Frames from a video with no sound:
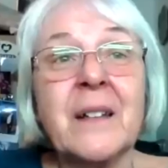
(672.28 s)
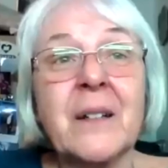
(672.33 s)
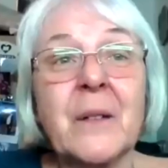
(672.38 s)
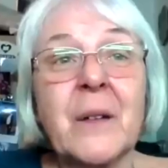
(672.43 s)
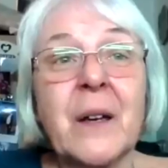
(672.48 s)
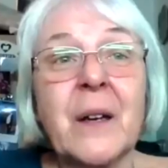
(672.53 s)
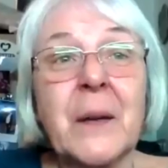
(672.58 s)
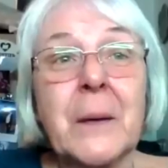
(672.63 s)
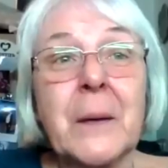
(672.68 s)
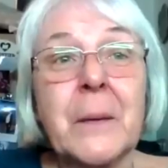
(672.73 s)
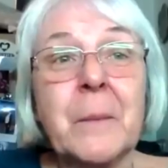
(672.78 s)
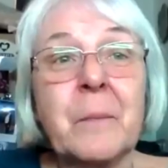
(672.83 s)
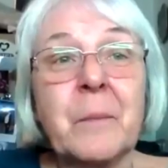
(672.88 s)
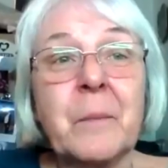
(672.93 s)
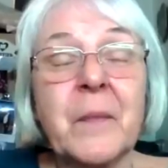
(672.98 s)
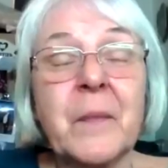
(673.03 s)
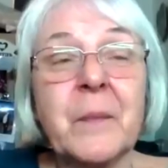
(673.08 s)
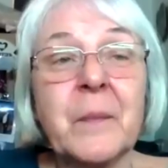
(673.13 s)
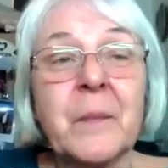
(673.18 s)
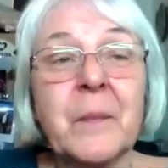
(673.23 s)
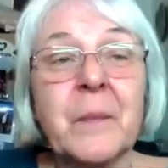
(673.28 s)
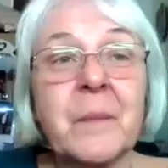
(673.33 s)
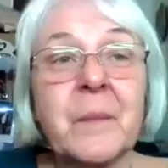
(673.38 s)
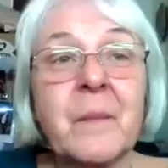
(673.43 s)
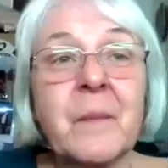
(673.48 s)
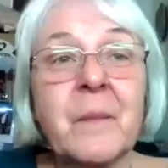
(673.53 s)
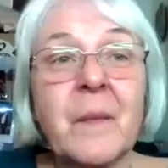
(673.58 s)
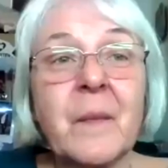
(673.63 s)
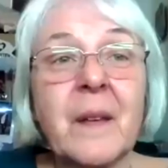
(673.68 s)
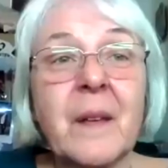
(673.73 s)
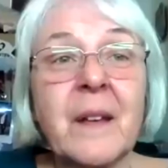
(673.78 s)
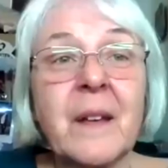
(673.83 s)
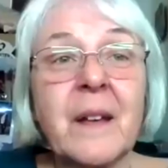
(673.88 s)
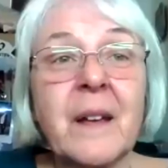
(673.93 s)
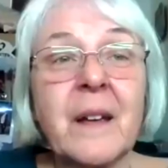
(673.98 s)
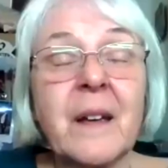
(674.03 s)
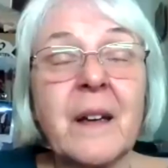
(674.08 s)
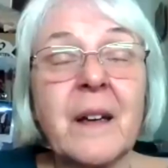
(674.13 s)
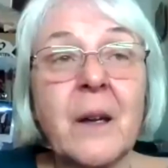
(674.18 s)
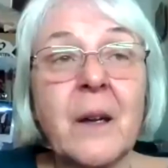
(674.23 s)
um,
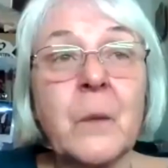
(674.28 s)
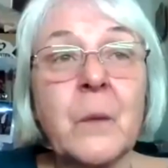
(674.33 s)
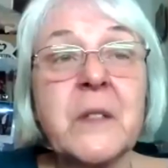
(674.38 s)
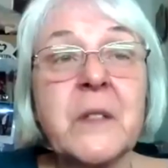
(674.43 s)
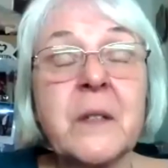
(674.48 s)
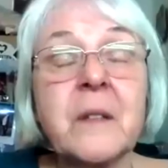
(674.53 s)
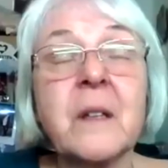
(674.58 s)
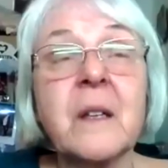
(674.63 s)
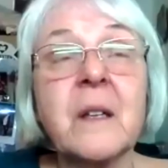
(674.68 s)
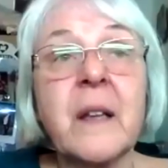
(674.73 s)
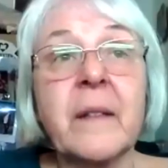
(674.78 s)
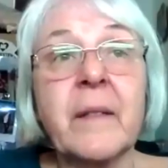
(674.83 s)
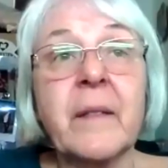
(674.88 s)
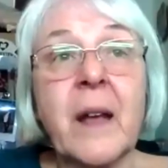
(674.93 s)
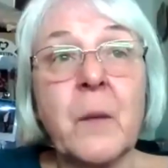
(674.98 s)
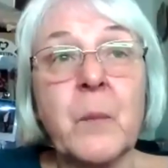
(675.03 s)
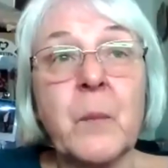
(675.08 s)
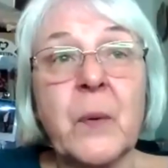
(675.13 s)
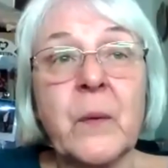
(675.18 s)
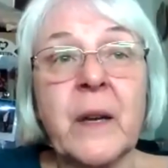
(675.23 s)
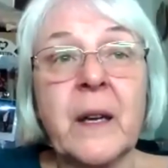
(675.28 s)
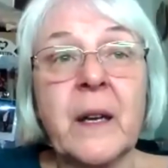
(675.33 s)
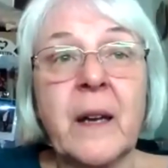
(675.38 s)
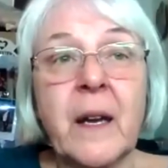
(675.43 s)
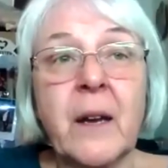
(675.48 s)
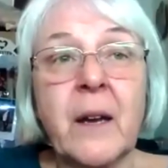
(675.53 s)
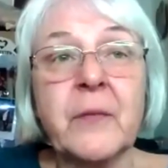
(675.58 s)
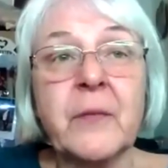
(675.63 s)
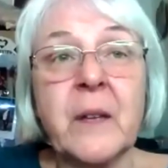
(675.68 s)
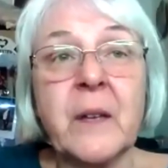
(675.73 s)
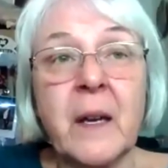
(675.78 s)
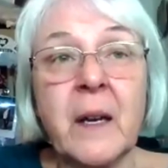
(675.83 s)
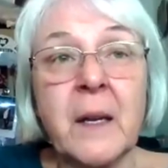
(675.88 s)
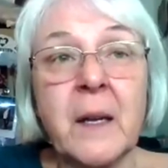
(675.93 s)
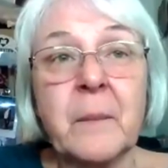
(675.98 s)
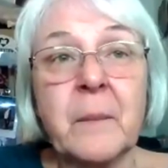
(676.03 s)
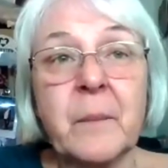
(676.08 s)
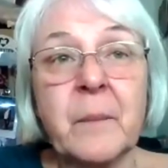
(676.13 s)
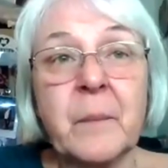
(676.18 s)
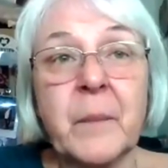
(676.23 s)
I was still at that point half time
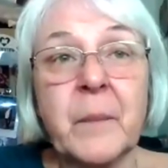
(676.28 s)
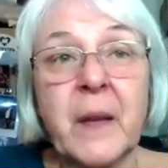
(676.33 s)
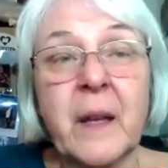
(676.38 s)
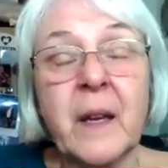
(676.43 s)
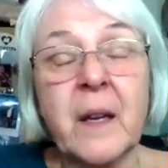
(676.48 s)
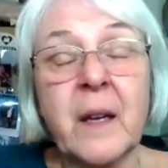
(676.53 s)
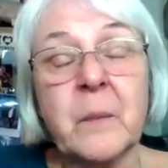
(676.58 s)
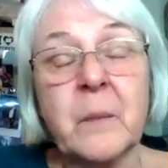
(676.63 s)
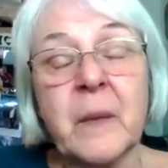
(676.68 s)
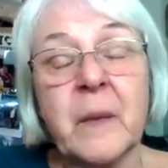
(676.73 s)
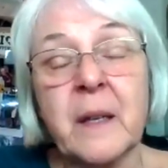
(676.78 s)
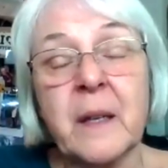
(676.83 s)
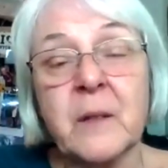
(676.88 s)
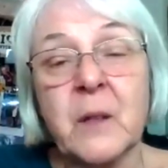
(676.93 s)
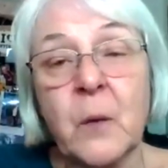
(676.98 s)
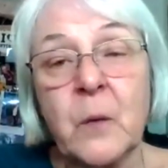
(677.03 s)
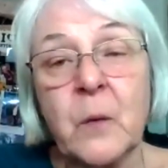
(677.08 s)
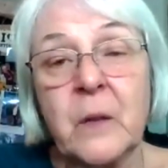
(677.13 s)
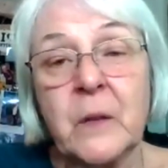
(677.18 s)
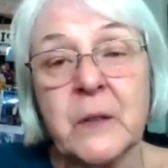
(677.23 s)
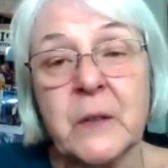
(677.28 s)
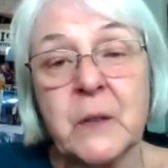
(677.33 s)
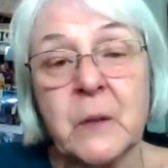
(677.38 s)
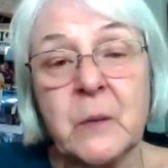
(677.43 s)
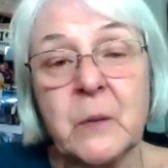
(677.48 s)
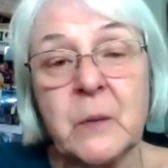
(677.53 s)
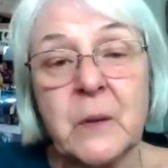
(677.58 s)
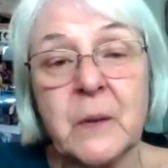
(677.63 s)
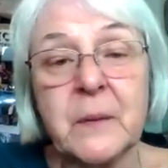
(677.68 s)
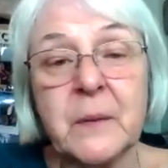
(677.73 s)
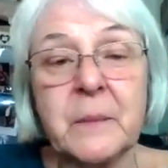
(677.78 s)
at my local school